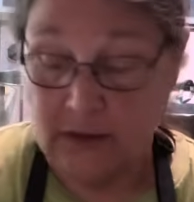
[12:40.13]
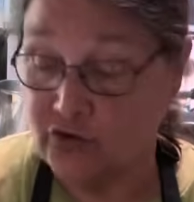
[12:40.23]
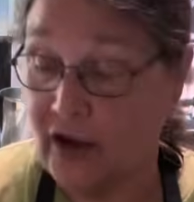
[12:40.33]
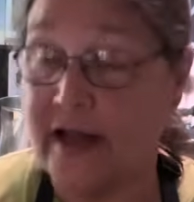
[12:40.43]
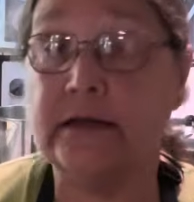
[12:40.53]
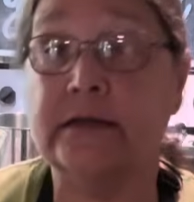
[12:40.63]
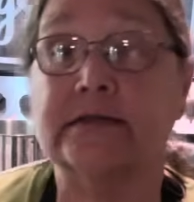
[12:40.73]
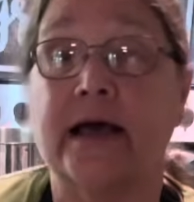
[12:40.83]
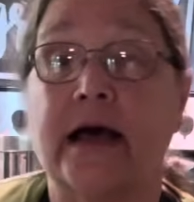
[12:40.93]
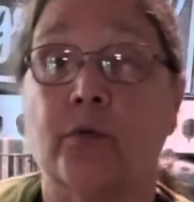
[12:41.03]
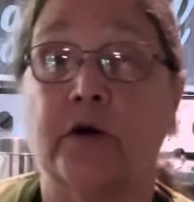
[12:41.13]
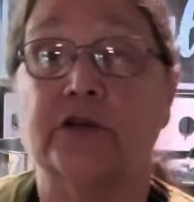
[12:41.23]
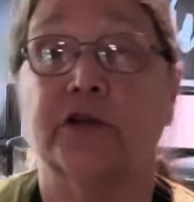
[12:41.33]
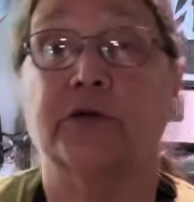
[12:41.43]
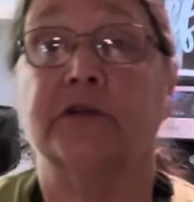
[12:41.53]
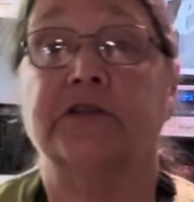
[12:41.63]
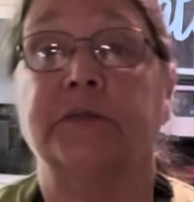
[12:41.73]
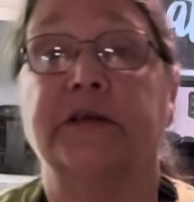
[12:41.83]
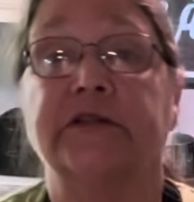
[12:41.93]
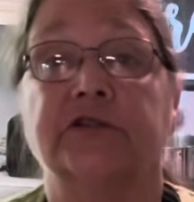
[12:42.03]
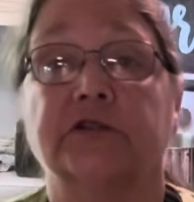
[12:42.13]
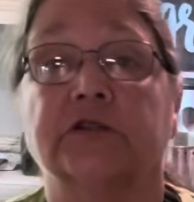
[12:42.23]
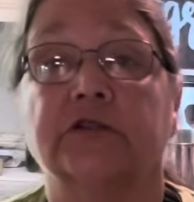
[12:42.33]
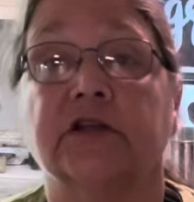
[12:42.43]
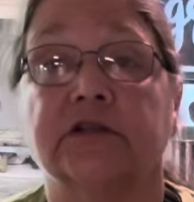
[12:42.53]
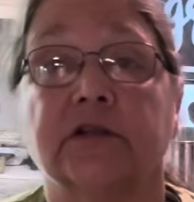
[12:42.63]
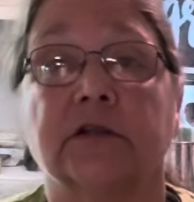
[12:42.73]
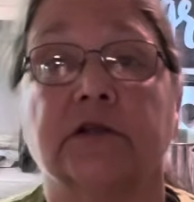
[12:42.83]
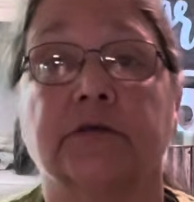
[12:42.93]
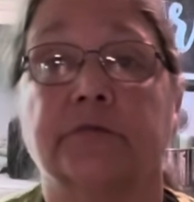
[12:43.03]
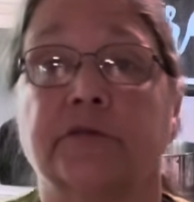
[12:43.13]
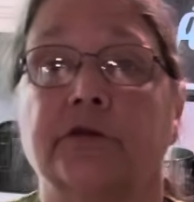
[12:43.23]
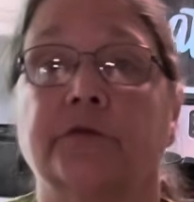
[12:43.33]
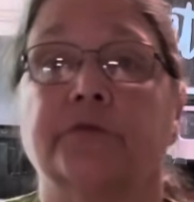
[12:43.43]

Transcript: Trying to decide what to do with these peaches. Can y'all see them? No.